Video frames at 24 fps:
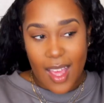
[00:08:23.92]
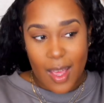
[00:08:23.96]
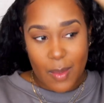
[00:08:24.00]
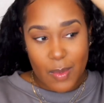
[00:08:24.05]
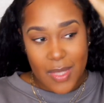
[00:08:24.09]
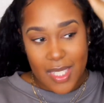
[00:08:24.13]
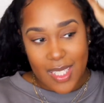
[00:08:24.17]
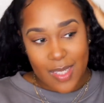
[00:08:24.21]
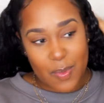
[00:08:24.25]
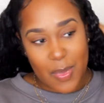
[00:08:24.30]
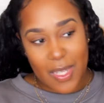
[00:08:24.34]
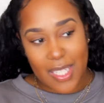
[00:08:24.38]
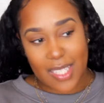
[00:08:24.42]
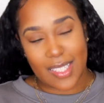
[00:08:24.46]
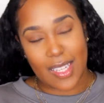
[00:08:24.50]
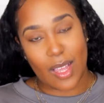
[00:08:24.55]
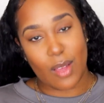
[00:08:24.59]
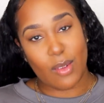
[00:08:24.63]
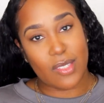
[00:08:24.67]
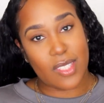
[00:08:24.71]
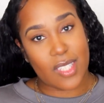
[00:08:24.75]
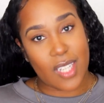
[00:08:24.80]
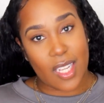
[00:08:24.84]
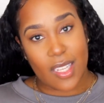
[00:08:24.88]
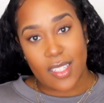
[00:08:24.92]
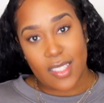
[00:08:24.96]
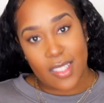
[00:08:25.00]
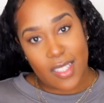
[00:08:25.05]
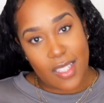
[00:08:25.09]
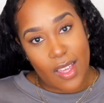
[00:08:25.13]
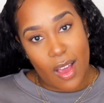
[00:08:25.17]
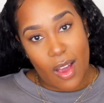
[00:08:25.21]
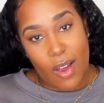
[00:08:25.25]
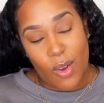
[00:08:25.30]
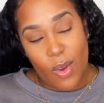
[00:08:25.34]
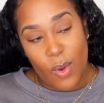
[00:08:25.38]
I'm just be so jealous
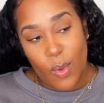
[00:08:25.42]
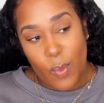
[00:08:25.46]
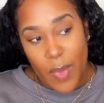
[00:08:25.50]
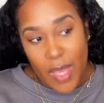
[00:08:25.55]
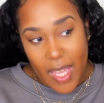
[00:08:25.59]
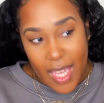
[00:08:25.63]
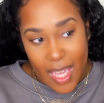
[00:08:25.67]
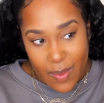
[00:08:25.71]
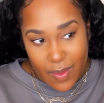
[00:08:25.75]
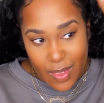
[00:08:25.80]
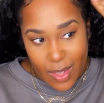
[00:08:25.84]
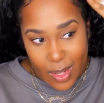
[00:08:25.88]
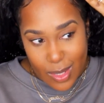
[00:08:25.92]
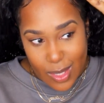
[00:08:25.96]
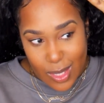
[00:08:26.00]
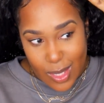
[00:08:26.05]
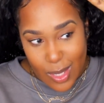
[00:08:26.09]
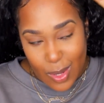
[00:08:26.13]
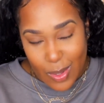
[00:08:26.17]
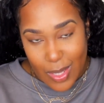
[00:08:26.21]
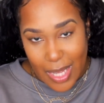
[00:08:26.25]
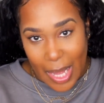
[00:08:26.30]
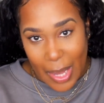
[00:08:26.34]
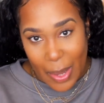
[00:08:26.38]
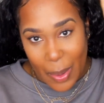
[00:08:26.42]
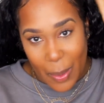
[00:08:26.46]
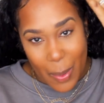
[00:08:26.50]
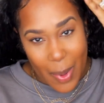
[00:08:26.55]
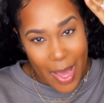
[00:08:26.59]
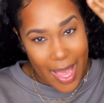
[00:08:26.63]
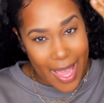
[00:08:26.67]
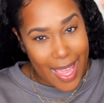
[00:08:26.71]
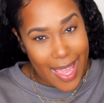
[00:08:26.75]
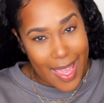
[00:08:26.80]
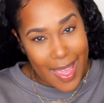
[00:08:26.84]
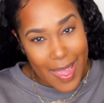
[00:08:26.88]
of y'all who be giving those little like
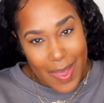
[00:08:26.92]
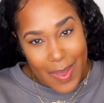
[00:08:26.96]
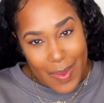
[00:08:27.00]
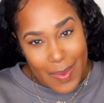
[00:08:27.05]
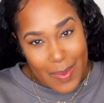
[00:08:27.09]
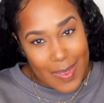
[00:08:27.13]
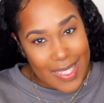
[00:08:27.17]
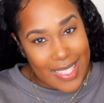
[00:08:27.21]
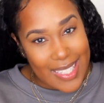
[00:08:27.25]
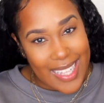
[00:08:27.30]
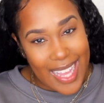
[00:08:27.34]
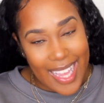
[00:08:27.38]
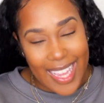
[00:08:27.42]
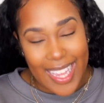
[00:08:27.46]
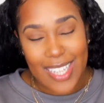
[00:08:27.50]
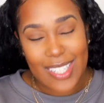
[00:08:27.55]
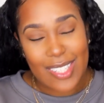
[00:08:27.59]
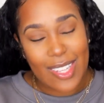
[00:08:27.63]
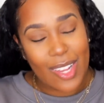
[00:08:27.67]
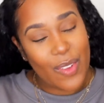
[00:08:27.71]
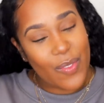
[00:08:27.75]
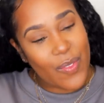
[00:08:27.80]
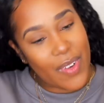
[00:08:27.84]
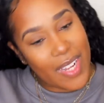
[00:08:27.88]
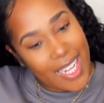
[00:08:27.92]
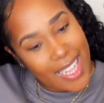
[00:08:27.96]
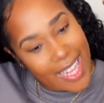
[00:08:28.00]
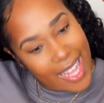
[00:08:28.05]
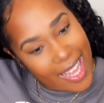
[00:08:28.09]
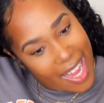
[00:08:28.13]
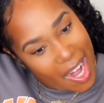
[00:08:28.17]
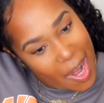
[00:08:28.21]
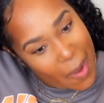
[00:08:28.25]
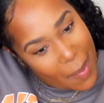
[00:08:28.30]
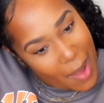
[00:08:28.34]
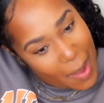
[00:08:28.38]
waves. Like it's so funny,
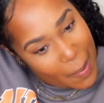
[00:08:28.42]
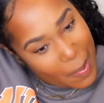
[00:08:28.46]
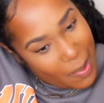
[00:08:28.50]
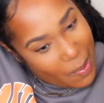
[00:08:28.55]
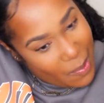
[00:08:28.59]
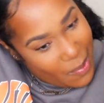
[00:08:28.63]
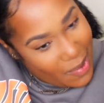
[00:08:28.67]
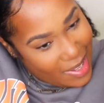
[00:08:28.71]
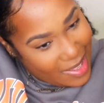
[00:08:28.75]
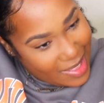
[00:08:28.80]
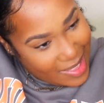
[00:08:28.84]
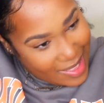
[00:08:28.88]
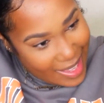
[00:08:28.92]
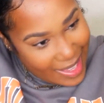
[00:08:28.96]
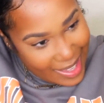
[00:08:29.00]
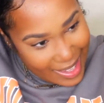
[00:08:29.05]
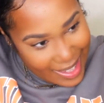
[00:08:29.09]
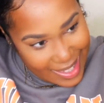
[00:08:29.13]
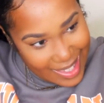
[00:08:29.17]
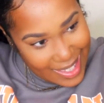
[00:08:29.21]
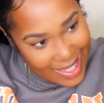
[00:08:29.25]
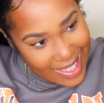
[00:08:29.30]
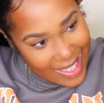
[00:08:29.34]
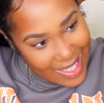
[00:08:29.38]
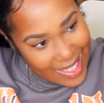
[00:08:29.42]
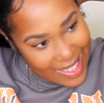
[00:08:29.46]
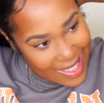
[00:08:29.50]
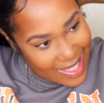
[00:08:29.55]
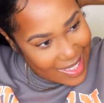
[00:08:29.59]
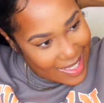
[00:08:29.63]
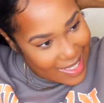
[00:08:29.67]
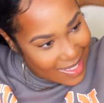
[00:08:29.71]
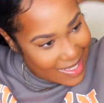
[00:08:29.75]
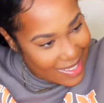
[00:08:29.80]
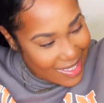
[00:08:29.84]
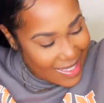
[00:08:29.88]
like everybody be wanting like
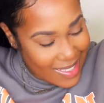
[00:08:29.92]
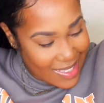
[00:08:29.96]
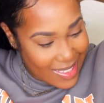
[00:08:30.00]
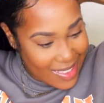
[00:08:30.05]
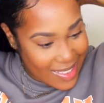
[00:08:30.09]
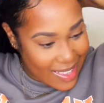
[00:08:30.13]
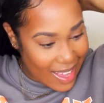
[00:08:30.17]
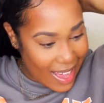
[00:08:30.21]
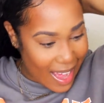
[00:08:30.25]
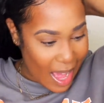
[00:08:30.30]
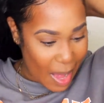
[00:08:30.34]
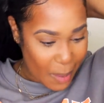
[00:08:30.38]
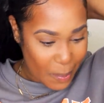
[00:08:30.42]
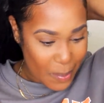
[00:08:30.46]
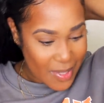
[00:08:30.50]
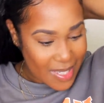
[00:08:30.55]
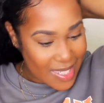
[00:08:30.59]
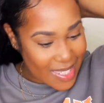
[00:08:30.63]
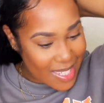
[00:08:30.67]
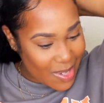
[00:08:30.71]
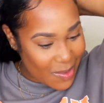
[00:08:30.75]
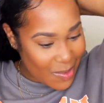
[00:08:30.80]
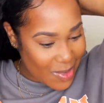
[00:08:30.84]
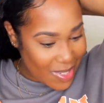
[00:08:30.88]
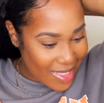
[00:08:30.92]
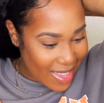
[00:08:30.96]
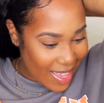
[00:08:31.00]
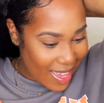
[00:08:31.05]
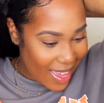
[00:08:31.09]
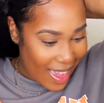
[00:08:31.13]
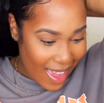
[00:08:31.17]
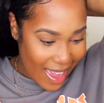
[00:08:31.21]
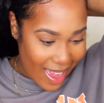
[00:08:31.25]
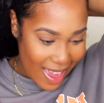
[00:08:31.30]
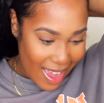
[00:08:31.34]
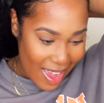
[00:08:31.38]
the opposite of what they
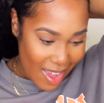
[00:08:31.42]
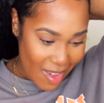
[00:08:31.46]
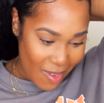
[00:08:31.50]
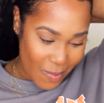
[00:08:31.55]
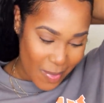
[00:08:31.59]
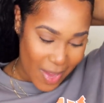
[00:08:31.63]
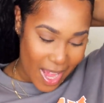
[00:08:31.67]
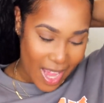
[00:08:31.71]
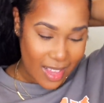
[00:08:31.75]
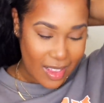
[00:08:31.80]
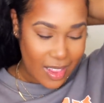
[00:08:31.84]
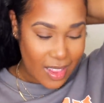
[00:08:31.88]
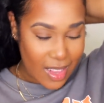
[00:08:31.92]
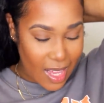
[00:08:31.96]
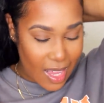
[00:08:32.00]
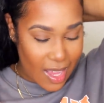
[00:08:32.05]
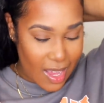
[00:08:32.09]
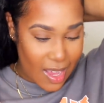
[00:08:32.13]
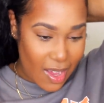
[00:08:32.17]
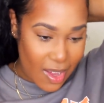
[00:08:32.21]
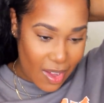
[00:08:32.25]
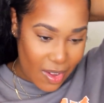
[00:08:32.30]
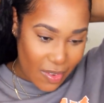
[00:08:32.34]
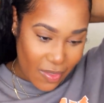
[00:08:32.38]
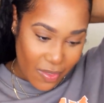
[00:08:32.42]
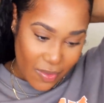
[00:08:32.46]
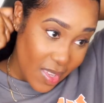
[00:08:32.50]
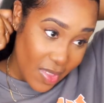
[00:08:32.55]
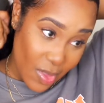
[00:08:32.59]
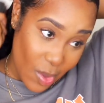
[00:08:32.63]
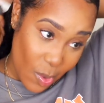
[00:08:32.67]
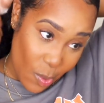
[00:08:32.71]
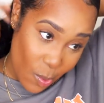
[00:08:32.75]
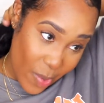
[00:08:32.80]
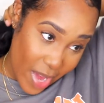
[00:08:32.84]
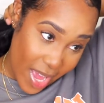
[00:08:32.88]
have. I love
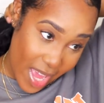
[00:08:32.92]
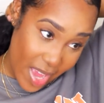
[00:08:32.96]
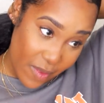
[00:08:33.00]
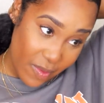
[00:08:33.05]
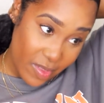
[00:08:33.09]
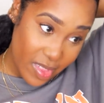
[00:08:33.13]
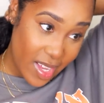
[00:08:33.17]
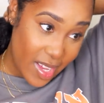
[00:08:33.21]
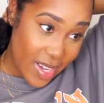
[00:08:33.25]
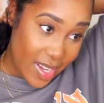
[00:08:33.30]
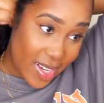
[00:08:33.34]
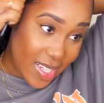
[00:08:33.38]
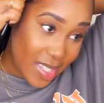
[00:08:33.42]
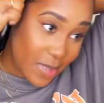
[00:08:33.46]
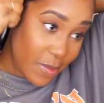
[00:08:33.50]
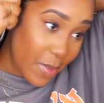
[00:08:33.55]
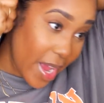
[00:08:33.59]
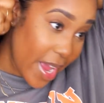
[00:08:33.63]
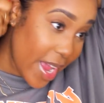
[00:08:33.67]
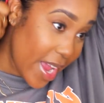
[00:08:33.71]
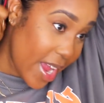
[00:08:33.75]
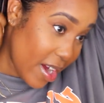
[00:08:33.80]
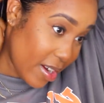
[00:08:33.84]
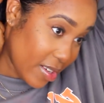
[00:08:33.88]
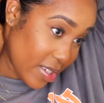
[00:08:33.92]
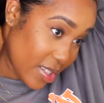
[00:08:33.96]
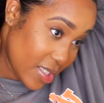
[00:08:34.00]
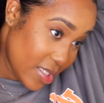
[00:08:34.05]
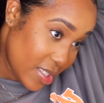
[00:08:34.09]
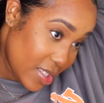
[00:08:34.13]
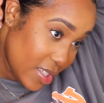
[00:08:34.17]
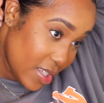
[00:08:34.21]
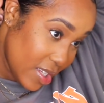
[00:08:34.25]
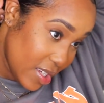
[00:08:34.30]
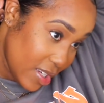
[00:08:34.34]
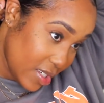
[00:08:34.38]
the wave look because my hair
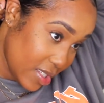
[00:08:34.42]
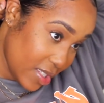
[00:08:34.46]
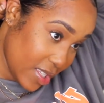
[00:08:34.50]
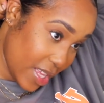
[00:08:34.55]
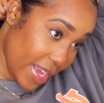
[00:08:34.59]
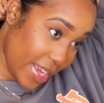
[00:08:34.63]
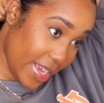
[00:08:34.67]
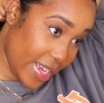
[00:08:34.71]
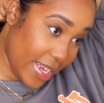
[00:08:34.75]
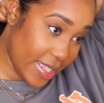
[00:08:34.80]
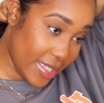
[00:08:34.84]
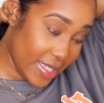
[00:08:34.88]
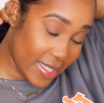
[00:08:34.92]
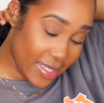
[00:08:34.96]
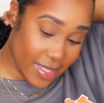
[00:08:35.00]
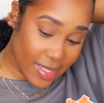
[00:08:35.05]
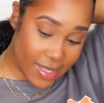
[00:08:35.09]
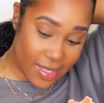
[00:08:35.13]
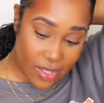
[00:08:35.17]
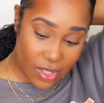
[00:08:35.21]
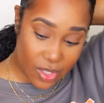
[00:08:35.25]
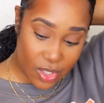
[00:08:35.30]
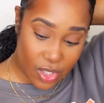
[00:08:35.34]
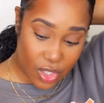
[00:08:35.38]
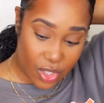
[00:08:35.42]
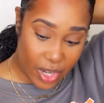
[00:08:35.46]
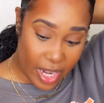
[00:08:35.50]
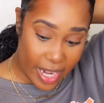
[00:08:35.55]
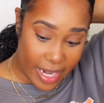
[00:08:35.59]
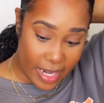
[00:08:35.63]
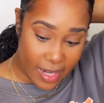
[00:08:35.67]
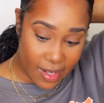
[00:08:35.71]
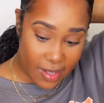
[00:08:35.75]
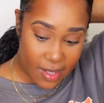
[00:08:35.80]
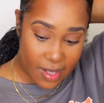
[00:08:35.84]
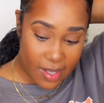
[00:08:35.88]
just looks like it's
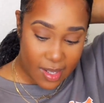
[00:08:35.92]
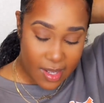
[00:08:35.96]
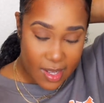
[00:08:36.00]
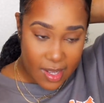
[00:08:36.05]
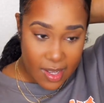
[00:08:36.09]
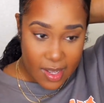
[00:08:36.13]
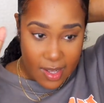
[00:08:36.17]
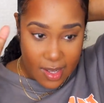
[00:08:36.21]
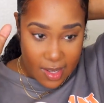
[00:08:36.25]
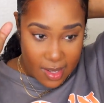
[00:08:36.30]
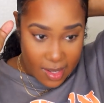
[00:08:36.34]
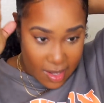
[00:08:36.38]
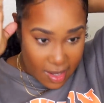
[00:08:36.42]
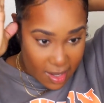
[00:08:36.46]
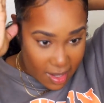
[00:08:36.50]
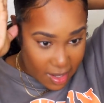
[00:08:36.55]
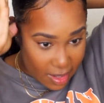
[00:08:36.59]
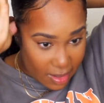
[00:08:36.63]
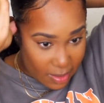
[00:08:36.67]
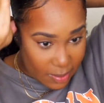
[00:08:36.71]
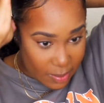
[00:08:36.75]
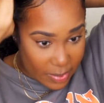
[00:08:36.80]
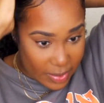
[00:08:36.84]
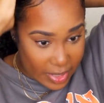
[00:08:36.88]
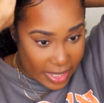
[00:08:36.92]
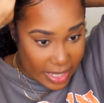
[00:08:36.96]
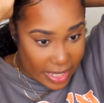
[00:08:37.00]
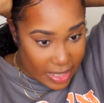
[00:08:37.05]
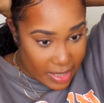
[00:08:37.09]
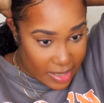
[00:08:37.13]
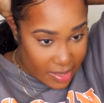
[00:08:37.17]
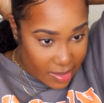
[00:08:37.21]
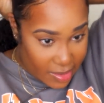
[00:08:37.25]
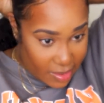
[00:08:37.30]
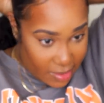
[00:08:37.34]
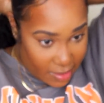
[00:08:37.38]
straight um, when
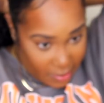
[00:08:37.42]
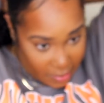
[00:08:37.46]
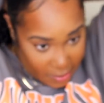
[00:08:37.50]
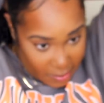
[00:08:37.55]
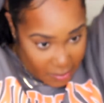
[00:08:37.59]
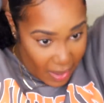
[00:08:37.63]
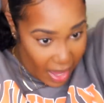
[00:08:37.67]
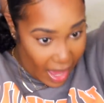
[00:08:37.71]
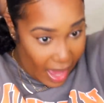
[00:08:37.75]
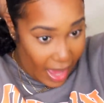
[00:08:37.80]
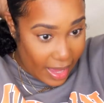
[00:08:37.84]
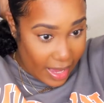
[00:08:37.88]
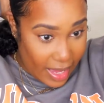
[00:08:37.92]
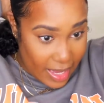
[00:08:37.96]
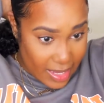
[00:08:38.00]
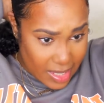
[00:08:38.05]
it's back.